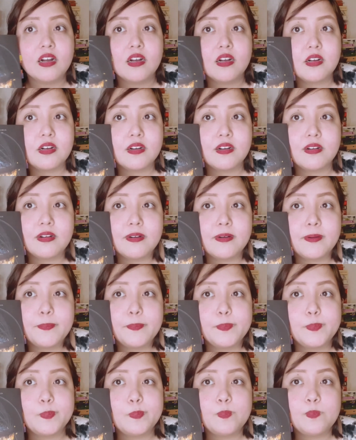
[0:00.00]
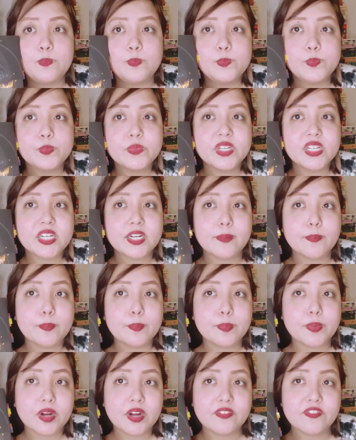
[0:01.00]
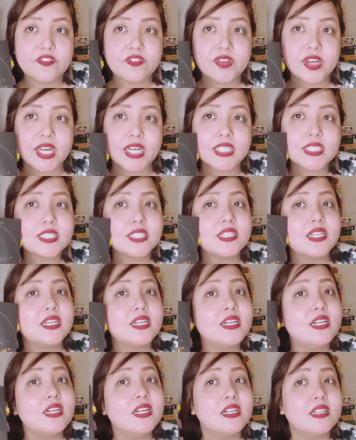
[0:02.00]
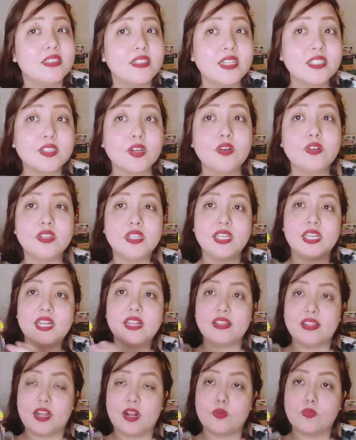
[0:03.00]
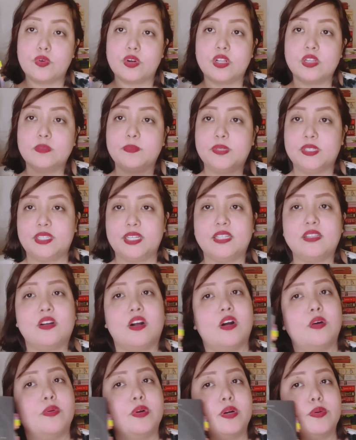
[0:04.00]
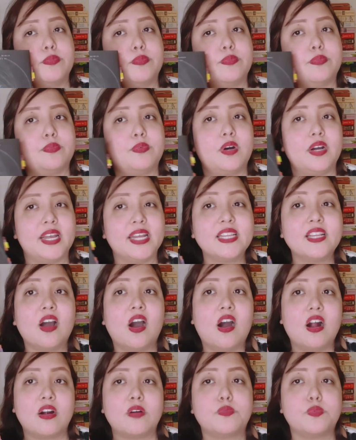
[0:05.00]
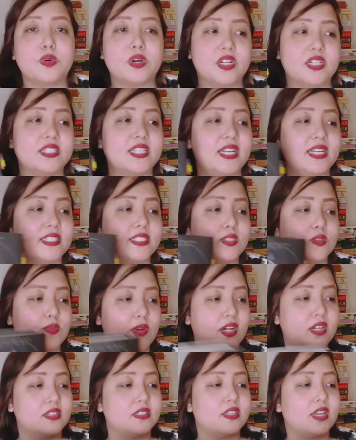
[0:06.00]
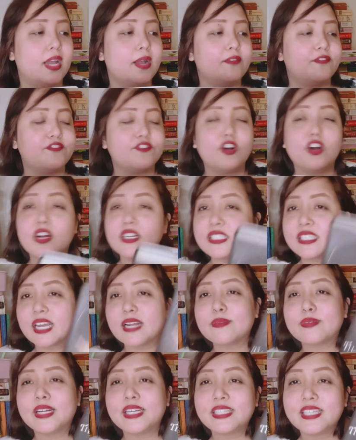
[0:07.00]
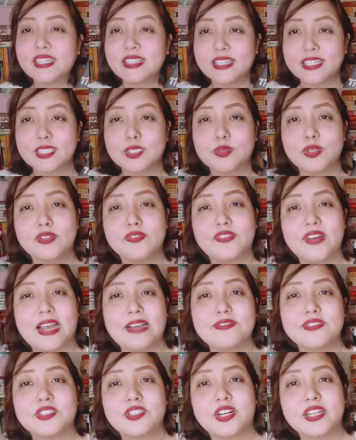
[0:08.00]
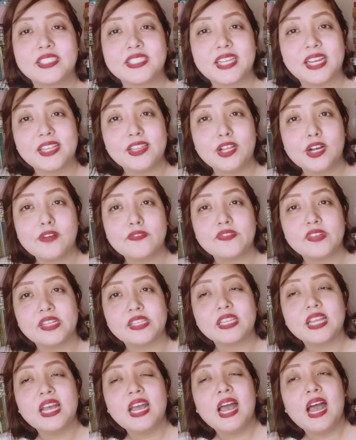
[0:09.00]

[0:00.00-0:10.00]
that are perfect, not only in their world but in our world as well. Of course, I'm rating this one 5 stars. I loved it